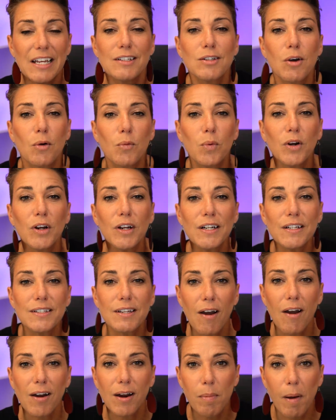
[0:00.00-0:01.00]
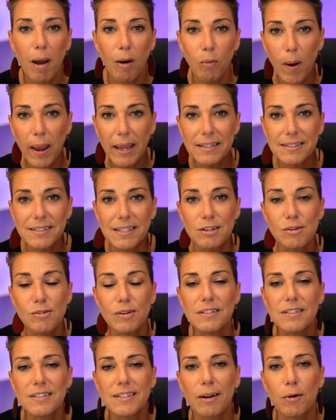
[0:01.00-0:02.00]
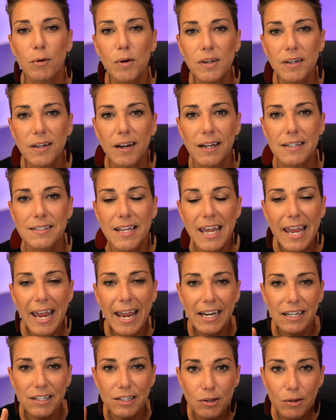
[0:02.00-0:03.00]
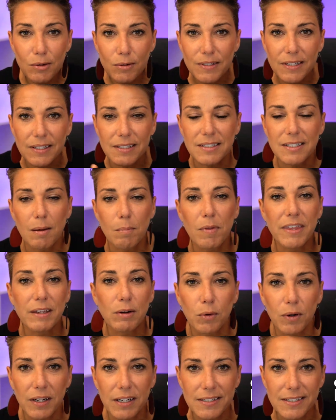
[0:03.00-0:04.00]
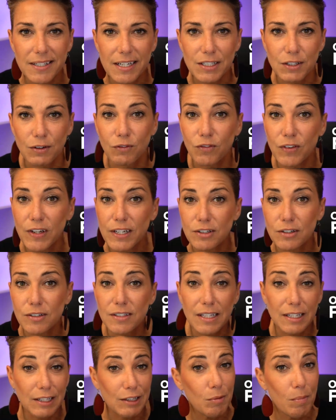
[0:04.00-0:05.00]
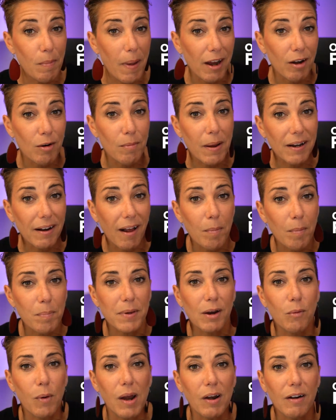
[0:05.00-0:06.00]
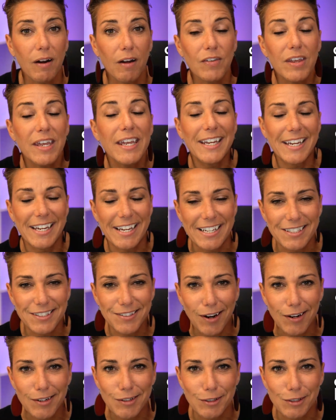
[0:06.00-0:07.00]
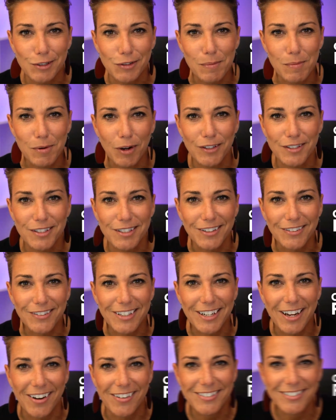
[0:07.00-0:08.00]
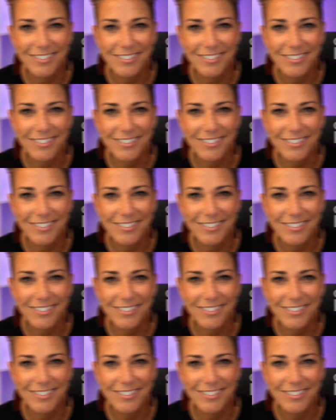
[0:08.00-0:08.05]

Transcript: So, we're gonna talk about ways that you can stay organized and using some of the organization features that you may or may not be aware of inside your StreamYard studio.